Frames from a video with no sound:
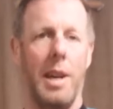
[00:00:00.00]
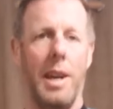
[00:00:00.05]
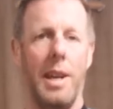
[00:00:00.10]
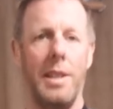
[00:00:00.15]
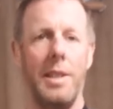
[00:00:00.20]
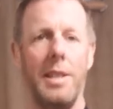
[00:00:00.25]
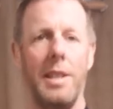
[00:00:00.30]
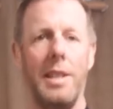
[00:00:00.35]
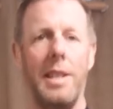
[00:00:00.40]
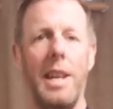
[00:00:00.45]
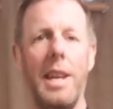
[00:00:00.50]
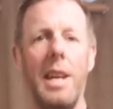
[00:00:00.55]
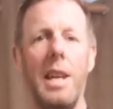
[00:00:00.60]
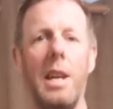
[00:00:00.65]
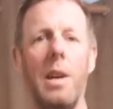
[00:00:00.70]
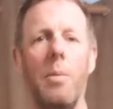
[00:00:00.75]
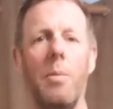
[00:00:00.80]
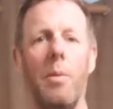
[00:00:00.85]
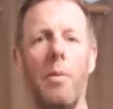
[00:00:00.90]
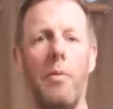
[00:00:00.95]
And
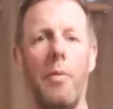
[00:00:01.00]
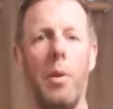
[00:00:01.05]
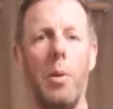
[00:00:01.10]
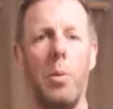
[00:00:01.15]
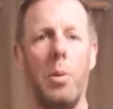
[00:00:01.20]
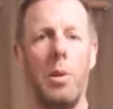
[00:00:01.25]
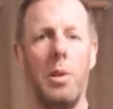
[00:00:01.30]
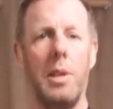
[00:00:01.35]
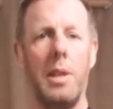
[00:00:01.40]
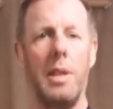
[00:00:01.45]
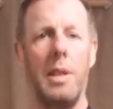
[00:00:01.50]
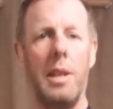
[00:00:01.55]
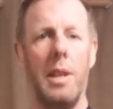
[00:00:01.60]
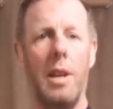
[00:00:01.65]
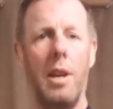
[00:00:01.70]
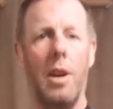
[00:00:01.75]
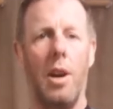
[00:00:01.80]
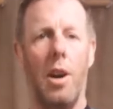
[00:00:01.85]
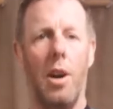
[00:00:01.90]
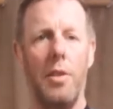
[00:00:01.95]
today we're focusing
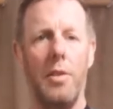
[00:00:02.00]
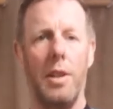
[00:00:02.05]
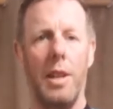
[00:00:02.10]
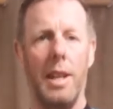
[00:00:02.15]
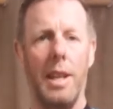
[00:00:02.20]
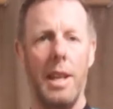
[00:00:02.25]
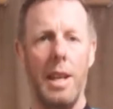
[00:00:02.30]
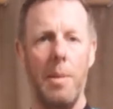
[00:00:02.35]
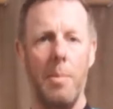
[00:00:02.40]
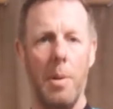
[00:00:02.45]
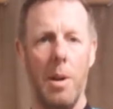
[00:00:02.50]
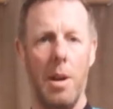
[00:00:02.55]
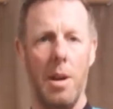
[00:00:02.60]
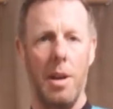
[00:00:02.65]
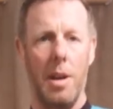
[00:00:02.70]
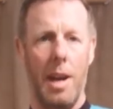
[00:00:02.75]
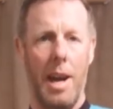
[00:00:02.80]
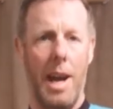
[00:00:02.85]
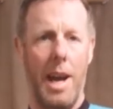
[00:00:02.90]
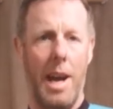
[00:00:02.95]
on the
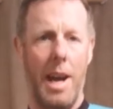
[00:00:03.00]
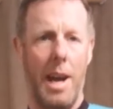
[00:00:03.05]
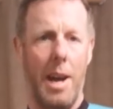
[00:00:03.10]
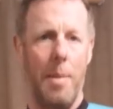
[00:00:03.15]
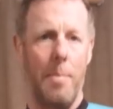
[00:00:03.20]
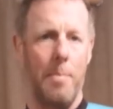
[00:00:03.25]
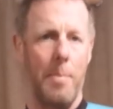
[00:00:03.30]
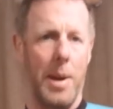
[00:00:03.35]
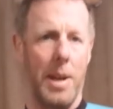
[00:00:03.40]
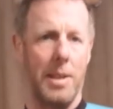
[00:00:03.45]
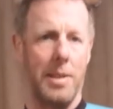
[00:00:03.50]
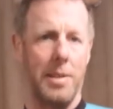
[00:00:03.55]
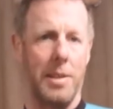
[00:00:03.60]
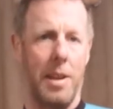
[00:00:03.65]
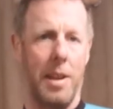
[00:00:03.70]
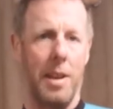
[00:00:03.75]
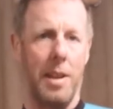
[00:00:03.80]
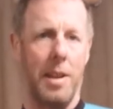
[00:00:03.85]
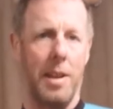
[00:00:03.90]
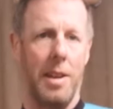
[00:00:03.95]
Limar Air
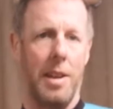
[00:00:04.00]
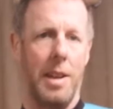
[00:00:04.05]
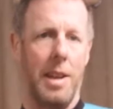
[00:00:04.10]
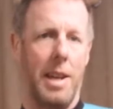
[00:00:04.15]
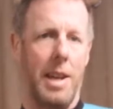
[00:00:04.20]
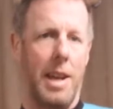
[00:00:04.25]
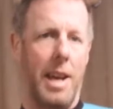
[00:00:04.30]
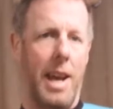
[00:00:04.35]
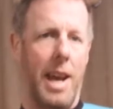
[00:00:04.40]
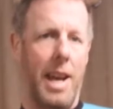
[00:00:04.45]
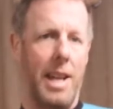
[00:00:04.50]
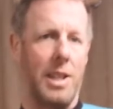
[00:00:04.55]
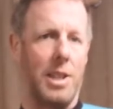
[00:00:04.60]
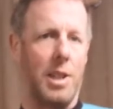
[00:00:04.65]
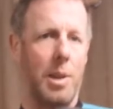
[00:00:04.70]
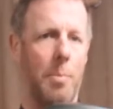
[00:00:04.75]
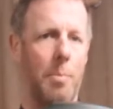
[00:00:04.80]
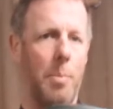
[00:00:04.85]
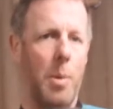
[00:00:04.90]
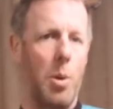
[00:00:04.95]
Master. It's
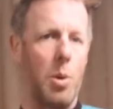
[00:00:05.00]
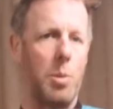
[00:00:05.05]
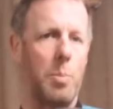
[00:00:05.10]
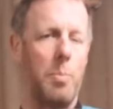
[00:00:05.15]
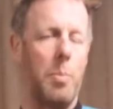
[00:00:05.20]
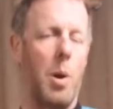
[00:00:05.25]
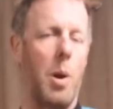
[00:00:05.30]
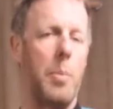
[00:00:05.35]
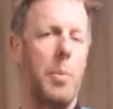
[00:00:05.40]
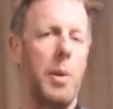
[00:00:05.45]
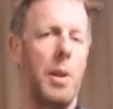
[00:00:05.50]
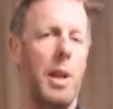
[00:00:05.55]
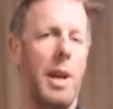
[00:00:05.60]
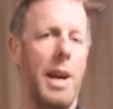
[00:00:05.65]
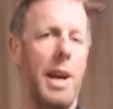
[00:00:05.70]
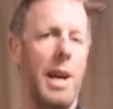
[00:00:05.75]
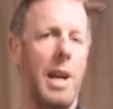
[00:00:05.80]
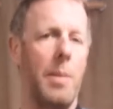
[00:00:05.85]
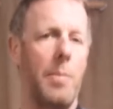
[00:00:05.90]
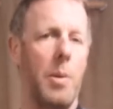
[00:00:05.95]
the most popular
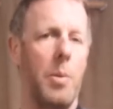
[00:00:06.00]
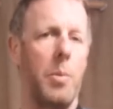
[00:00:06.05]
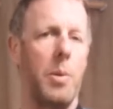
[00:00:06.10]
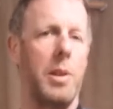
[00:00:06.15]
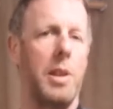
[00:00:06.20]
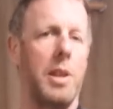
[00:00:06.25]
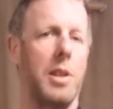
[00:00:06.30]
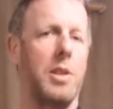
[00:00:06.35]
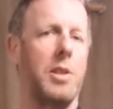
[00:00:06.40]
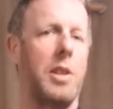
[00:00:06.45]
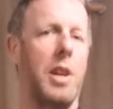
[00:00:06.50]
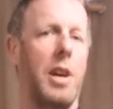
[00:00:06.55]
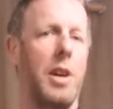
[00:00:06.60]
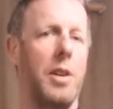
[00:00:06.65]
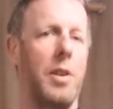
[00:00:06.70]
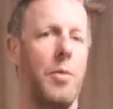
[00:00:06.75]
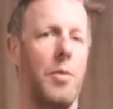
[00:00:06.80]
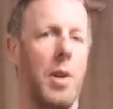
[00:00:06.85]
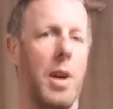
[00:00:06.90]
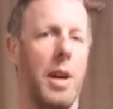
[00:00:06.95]
helmet with the
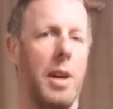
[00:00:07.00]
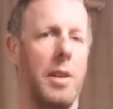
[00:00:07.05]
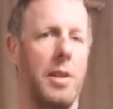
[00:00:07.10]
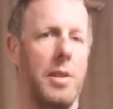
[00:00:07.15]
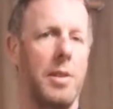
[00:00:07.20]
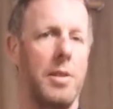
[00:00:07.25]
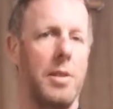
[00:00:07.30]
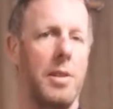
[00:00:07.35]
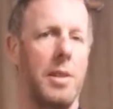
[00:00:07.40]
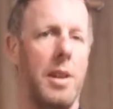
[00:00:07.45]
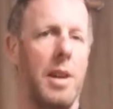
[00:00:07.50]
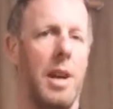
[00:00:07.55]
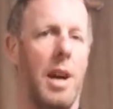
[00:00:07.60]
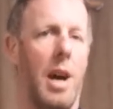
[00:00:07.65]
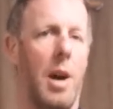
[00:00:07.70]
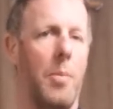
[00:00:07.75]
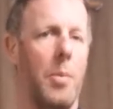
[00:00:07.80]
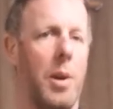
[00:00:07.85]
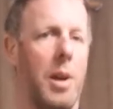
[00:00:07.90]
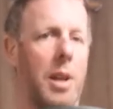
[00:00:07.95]
Astana riders,
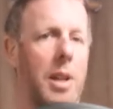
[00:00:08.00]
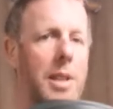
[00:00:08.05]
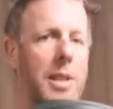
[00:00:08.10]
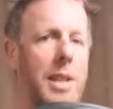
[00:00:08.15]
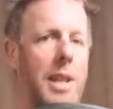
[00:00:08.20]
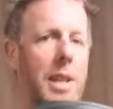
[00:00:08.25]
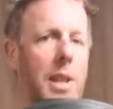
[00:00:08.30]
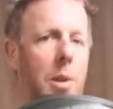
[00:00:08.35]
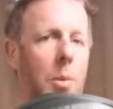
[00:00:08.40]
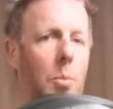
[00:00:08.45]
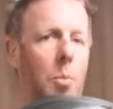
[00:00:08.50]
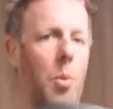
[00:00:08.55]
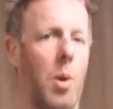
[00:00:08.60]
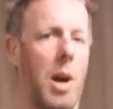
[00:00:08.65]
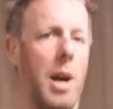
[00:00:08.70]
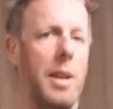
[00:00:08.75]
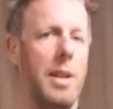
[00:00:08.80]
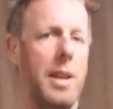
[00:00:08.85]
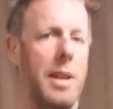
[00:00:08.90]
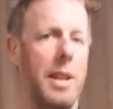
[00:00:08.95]
and we're going to tell you
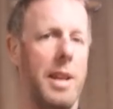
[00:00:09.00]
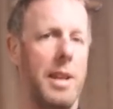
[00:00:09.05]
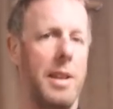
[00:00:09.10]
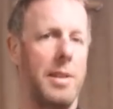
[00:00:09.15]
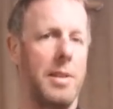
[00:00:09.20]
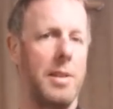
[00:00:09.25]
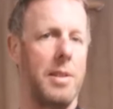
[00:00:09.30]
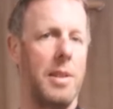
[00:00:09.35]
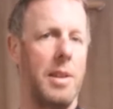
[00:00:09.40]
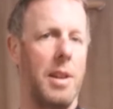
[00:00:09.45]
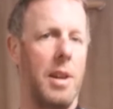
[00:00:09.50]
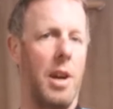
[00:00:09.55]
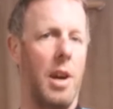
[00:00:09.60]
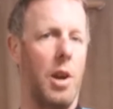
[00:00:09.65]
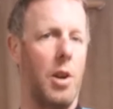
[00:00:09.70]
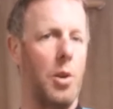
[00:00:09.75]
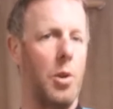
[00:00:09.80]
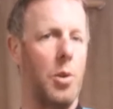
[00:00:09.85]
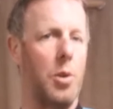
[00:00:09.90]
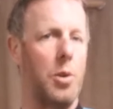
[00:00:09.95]
why that is,
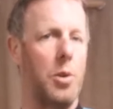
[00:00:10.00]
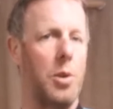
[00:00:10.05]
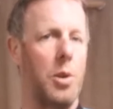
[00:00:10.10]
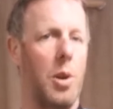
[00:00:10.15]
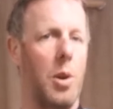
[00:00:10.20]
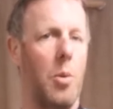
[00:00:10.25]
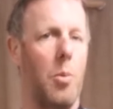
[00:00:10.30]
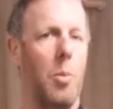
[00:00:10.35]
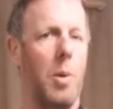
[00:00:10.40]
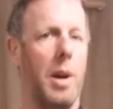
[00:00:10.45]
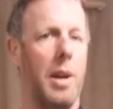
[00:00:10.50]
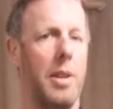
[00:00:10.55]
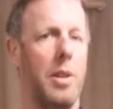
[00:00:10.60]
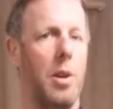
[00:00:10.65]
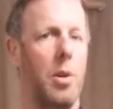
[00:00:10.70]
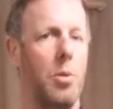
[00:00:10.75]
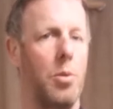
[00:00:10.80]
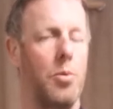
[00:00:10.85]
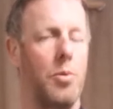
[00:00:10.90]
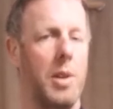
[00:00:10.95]
and also why
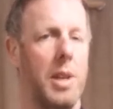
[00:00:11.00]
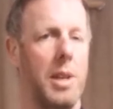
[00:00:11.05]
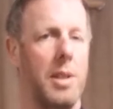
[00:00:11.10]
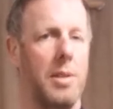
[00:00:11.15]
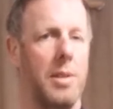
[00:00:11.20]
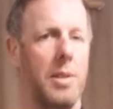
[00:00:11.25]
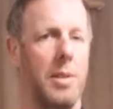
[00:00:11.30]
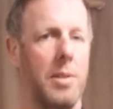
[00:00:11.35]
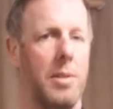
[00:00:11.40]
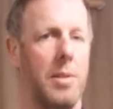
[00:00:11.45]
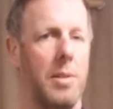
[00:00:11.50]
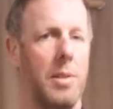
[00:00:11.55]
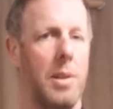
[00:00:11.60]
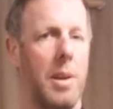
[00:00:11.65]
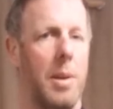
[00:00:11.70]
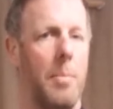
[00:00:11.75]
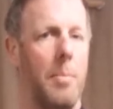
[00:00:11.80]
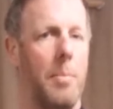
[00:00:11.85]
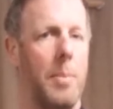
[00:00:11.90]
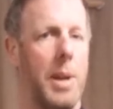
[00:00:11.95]
those reasons
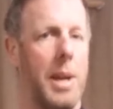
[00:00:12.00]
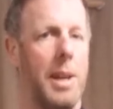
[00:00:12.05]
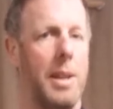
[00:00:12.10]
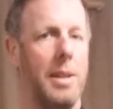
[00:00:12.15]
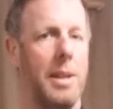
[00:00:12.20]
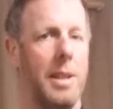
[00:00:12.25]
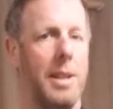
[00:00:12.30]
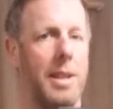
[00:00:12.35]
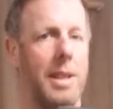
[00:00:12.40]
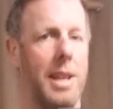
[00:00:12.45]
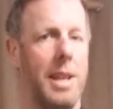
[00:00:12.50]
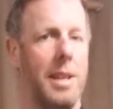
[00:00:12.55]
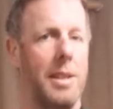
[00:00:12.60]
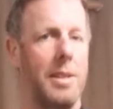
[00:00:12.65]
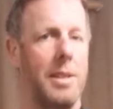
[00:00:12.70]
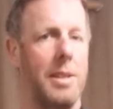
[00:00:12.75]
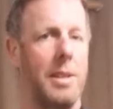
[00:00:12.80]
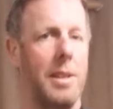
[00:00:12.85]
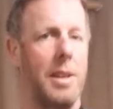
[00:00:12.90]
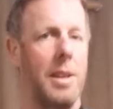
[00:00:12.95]
mean that
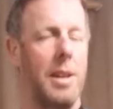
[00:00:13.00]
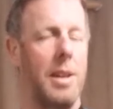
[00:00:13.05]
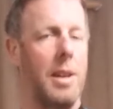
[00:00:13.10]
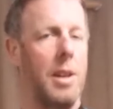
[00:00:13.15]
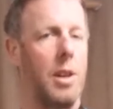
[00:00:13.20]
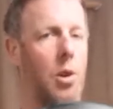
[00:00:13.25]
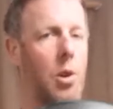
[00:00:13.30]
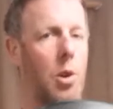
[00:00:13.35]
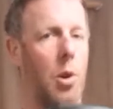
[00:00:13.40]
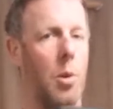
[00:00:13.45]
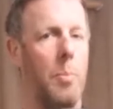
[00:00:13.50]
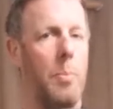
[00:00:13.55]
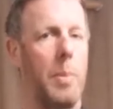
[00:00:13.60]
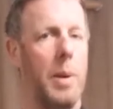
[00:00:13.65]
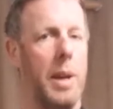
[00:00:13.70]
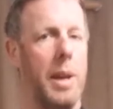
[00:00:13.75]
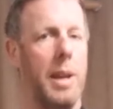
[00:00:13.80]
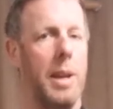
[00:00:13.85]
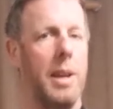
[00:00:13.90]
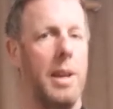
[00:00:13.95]
this could
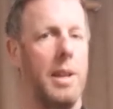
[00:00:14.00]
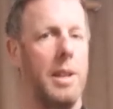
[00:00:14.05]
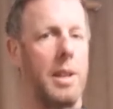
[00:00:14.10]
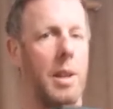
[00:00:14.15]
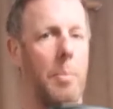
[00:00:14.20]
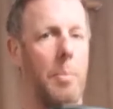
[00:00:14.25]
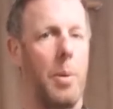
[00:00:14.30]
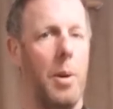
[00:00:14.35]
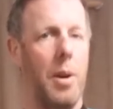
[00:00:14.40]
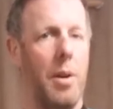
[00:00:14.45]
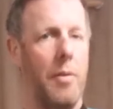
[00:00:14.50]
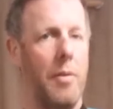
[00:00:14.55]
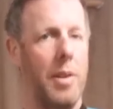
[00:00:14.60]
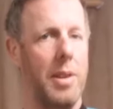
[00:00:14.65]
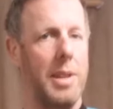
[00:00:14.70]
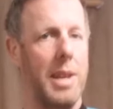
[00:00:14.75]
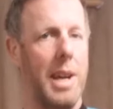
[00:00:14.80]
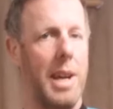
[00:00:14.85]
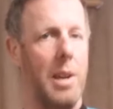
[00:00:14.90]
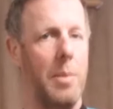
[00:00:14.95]
be the
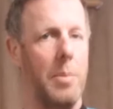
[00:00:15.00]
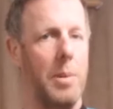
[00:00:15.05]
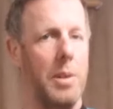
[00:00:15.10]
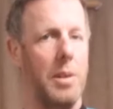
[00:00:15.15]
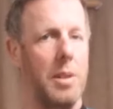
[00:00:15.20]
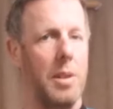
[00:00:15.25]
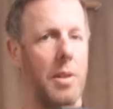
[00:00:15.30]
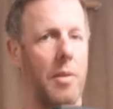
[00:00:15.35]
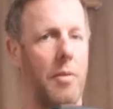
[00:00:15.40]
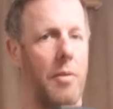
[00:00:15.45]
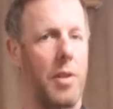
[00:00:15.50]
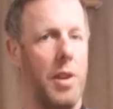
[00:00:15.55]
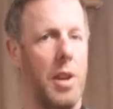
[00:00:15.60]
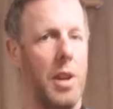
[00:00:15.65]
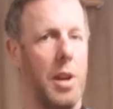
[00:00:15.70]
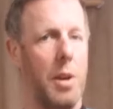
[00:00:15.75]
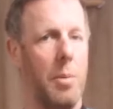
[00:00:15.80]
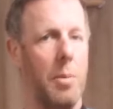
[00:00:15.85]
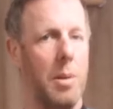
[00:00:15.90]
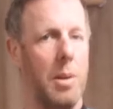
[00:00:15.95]
perfect helmet for
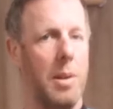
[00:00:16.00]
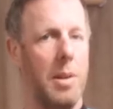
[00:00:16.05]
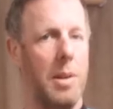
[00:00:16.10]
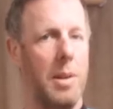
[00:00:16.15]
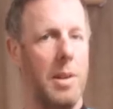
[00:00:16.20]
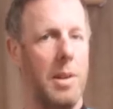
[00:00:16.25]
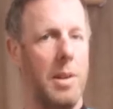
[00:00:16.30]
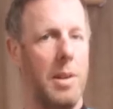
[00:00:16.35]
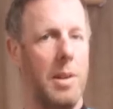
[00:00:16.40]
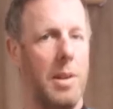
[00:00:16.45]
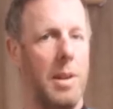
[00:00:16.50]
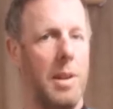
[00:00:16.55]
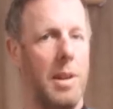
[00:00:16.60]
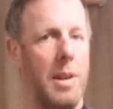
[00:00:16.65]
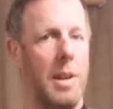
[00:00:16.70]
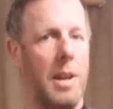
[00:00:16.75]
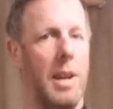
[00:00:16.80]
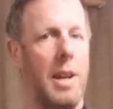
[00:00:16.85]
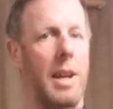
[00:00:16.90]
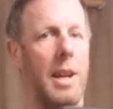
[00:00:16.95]
you.
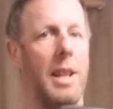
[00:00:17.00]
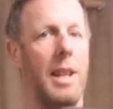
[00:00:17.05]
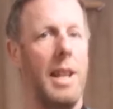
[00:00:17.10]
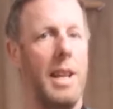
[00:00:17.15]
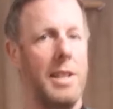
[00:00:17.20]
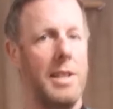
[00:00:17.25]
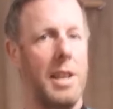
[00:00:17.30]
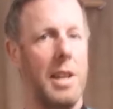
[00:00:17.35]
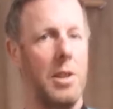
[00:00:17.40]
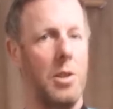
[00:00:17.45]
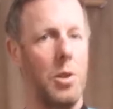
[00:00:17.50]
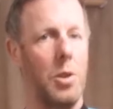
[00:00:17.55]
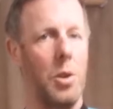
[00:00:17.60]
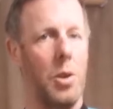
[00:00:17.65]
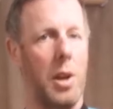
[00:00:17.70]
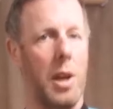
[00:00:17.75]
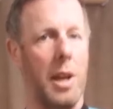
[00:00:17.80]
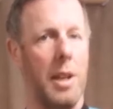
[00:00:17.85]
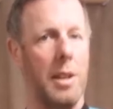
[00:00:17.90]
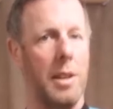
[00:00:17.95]
Let's get
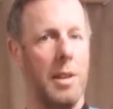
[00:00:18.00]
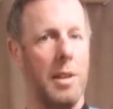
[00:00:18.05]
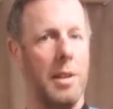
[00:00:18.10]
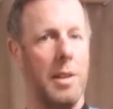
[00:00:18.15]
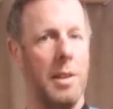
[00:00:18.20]
stuck in.